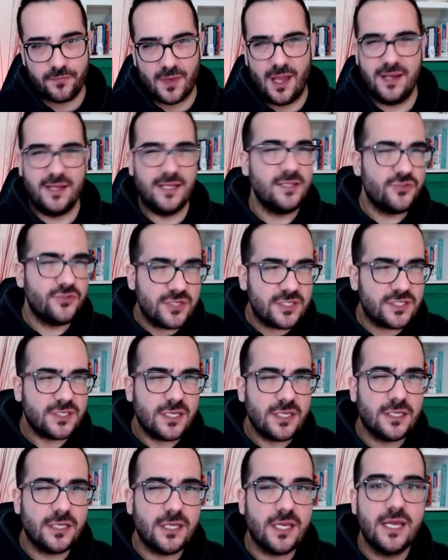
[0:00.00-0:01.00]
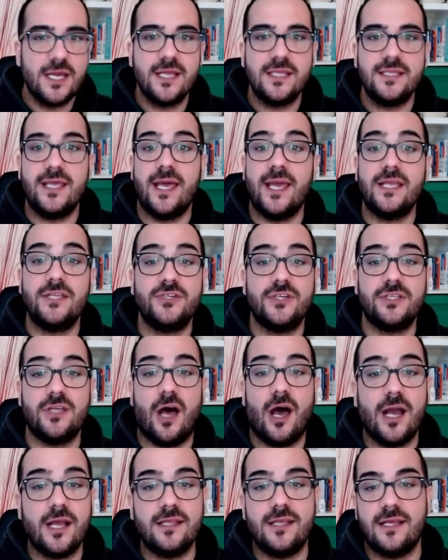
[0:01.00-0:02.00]
And interestingly, the agent
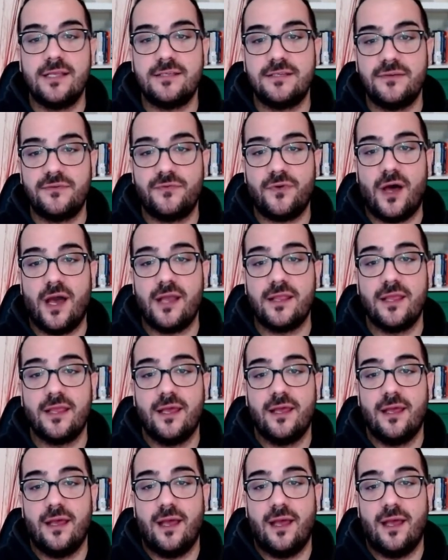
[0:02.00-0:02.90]
identified